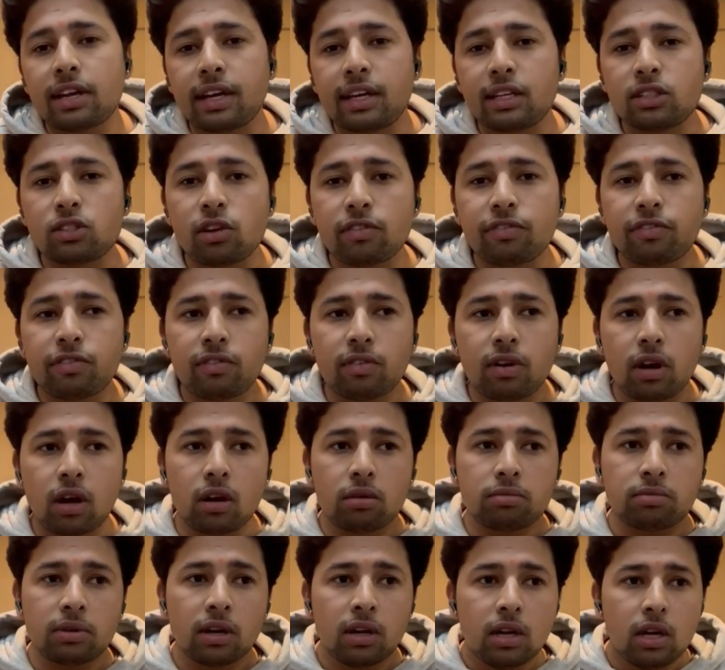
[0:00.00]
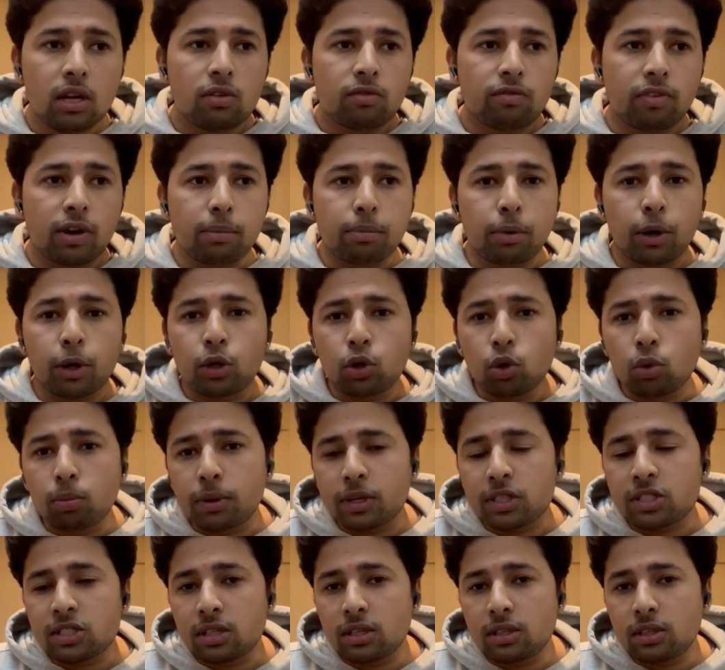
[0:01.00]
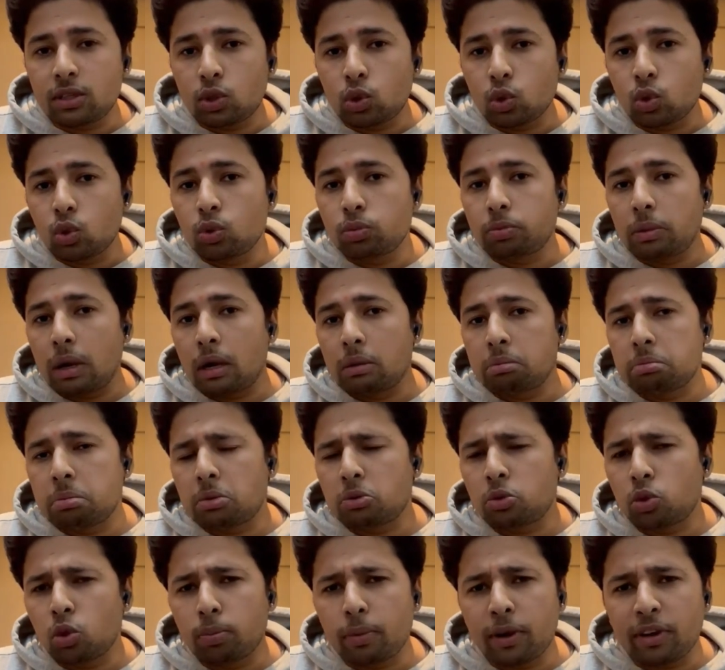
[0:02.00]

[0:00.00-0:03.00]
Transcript: raise of 1.2% to